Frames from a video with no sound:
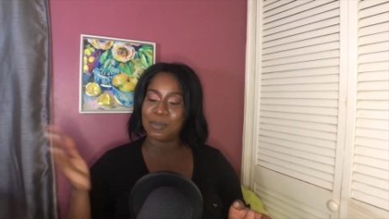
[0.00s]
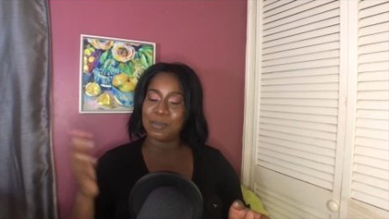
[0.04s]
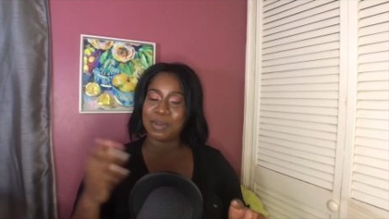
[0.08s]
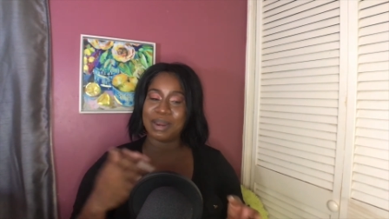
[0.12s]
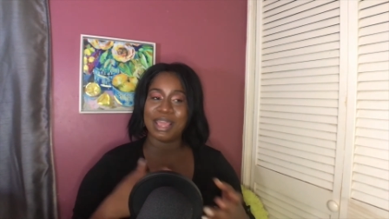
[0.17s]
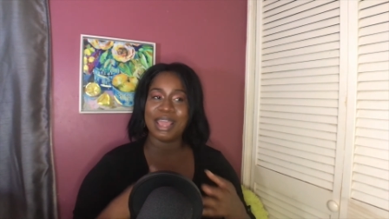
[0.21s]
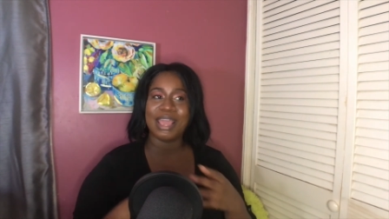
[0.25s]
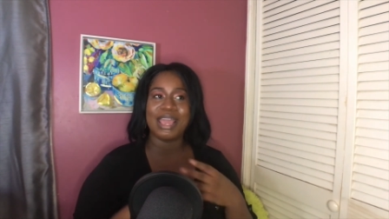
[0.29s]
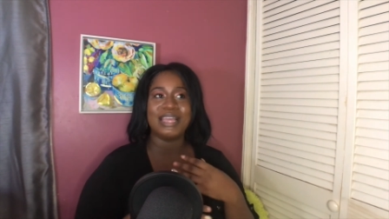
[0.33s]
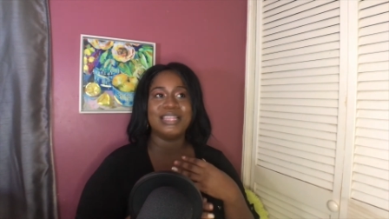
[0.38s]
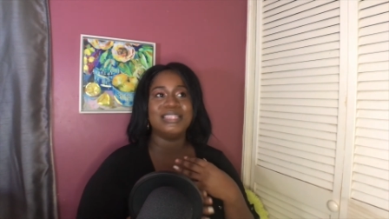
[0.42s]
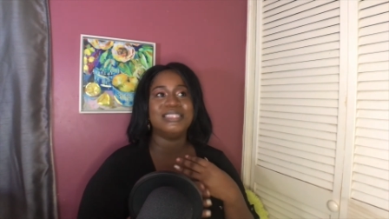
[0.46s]
but I
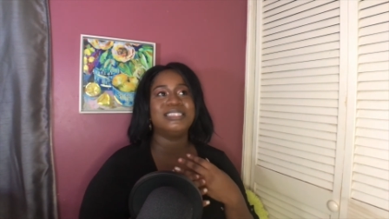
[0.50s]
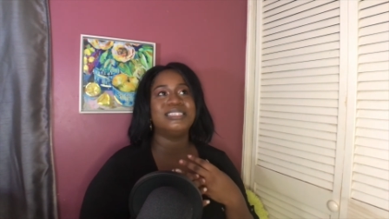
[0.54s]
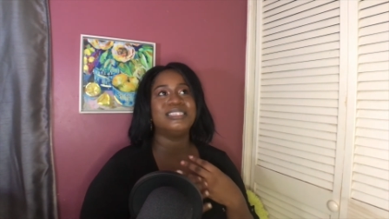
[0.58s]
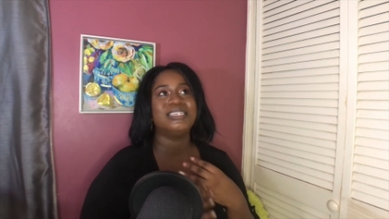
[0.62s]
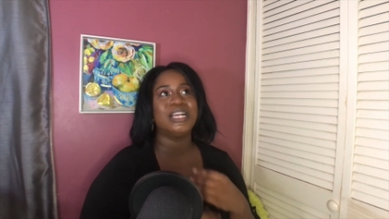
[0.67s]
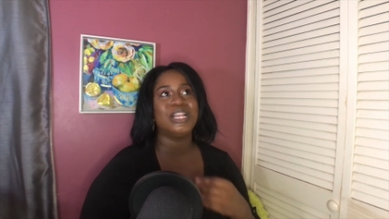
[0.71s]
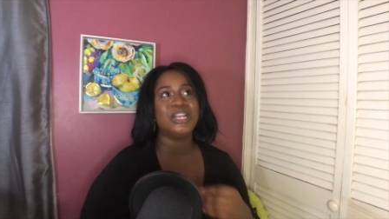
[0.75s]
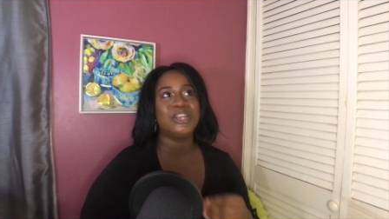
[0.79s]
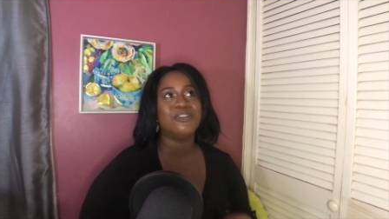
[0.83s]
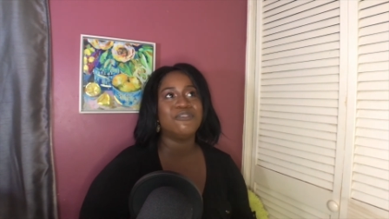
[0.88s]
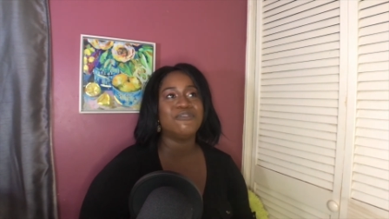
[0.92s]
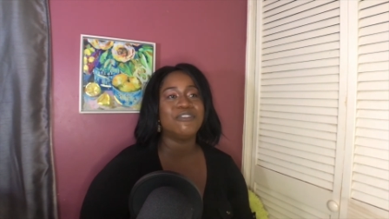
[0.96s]
can
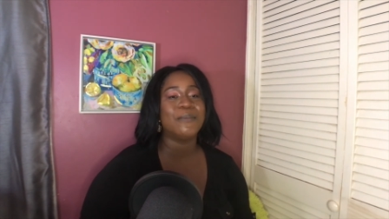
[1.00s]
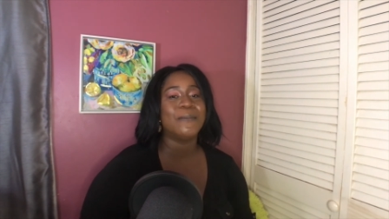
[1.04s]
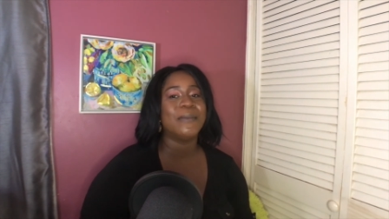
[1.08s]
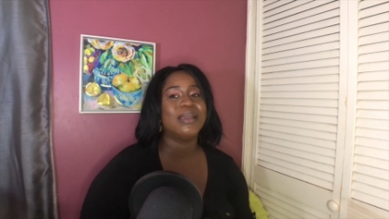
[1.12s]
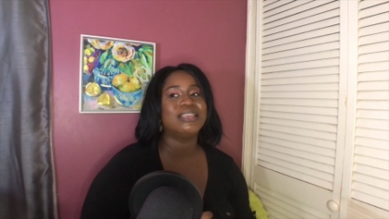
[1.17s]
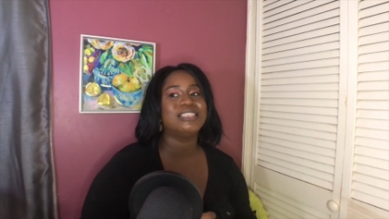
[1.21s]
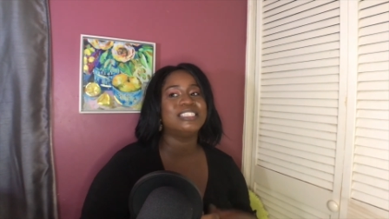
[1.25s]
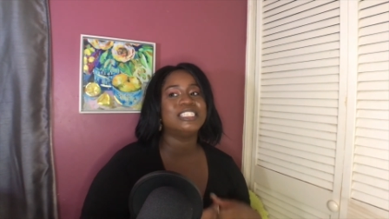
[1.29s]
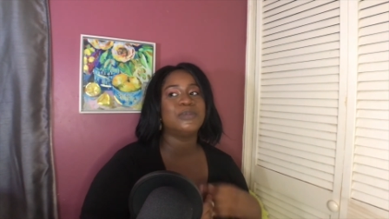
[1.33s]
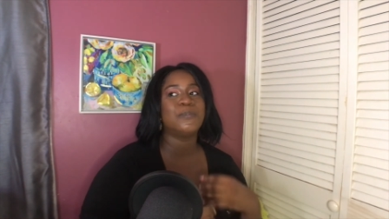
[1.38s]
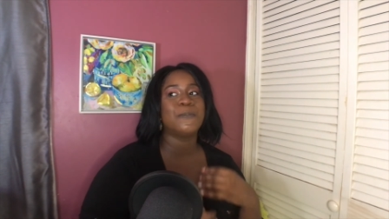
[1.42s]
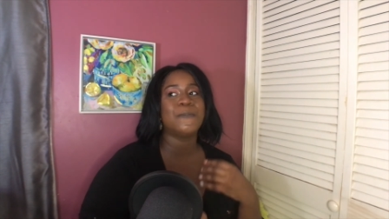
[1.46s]
tell you from
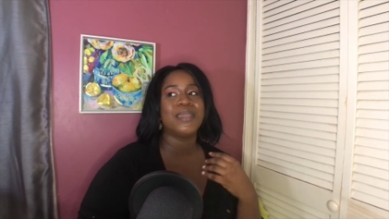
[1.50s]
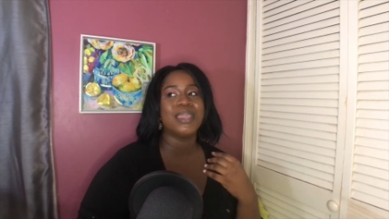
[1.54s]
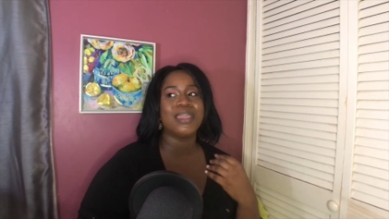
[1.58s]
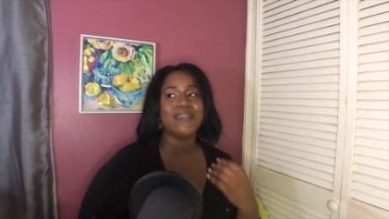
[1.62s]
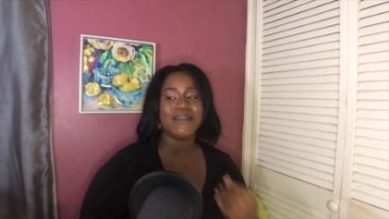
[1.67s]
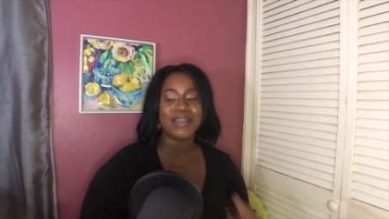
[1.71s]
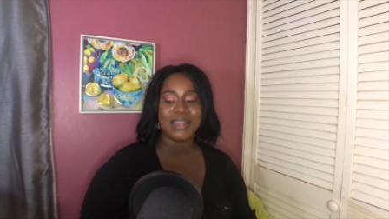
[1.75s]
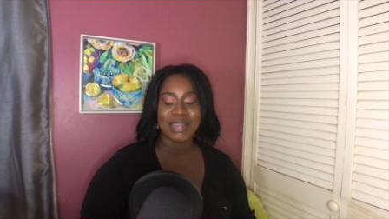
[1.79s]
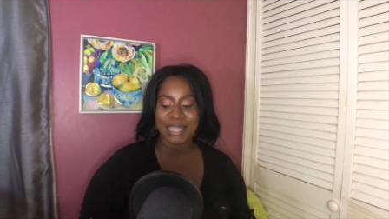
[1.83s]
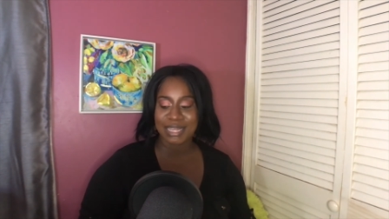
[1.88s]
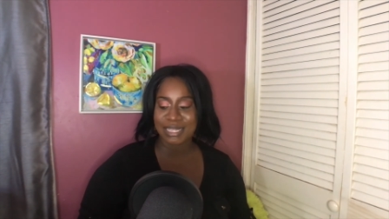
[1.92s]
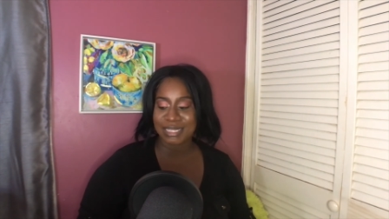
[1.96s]

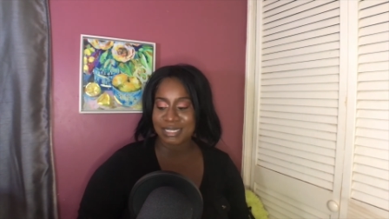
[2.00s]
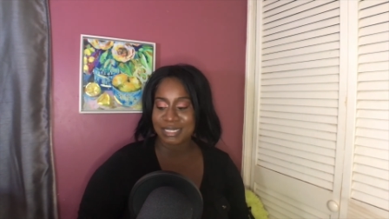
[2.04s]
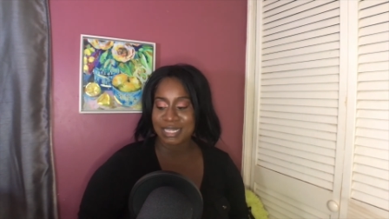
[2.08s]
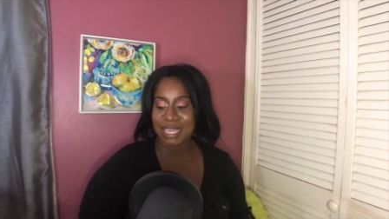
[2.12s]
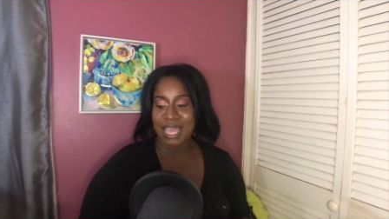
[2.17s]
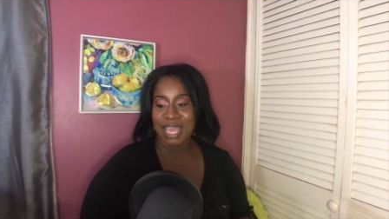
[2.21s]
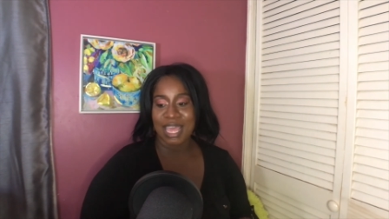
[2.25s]
experience